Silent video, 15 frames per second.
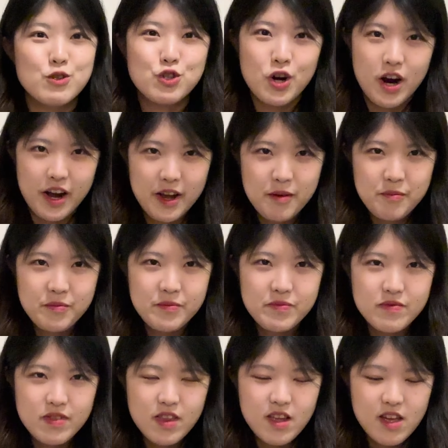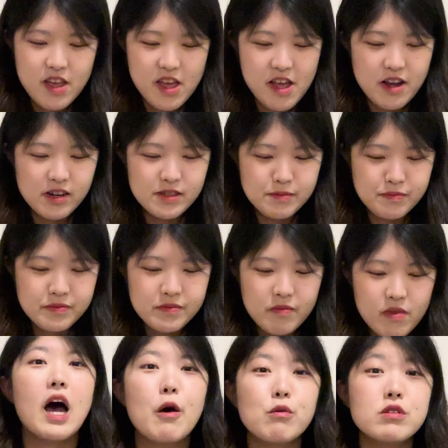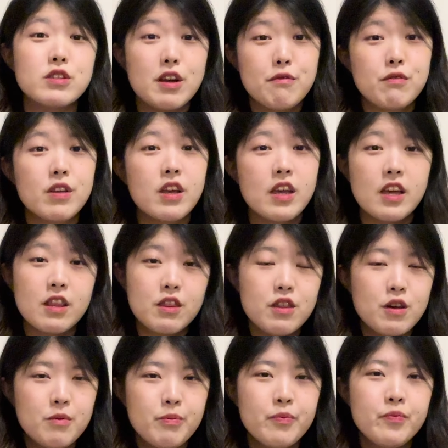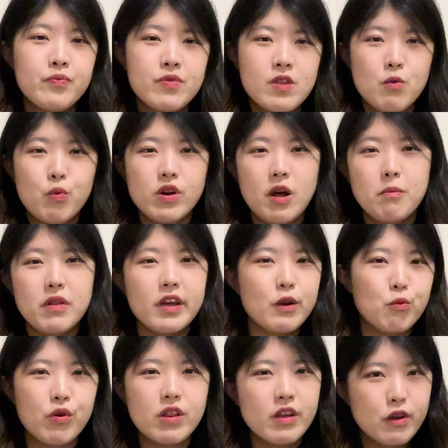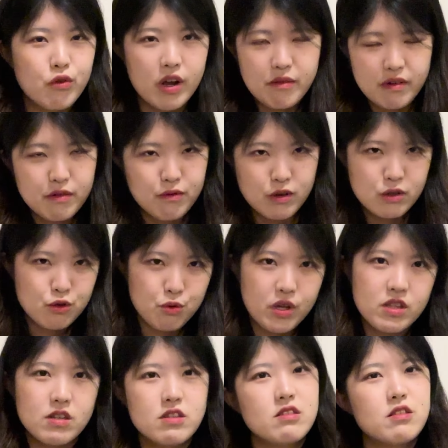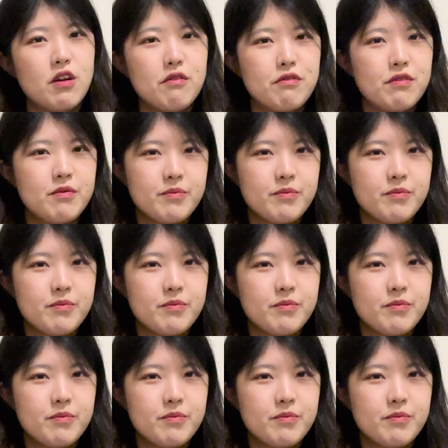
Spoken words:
try, and I would definitely eat them when I'm like really craving for sweets and stuff.